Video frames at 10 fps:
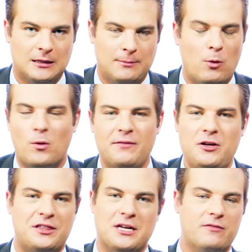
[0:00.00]
But whatever
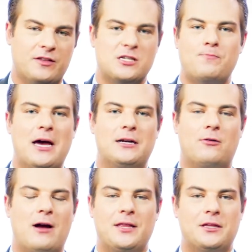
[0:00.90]
you think of the debate
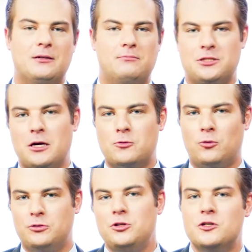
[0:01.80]
around the
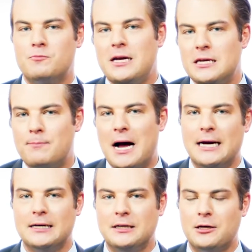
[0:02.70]
so-called news media
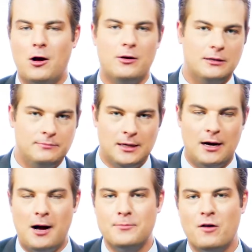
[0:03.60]
bargaining code, and
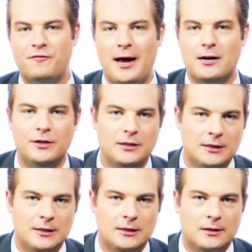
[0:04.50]
I'm no fan of it,
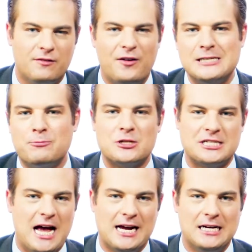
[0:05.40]
the Facebook
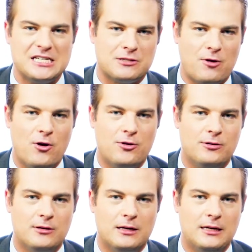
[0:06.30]
saga has
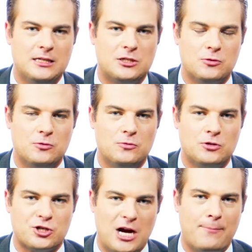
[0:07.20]
thrown into
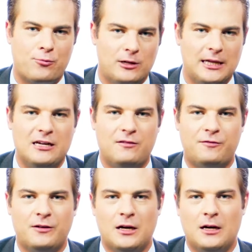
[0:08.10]
sharp
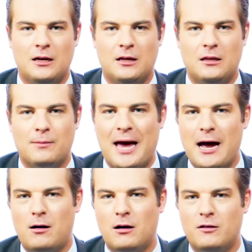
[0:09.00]
relief the
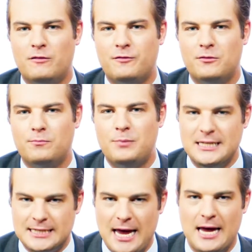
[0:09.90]
power of
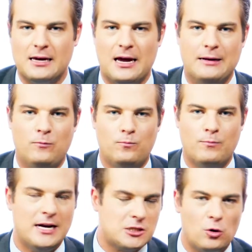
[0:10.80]
big tech and
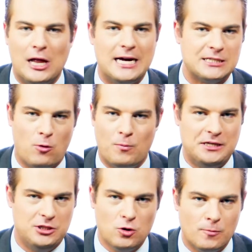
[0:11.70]
made us all ask what we
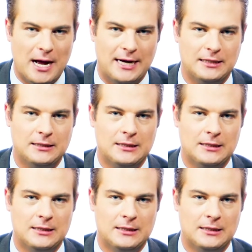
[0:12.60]
do about it.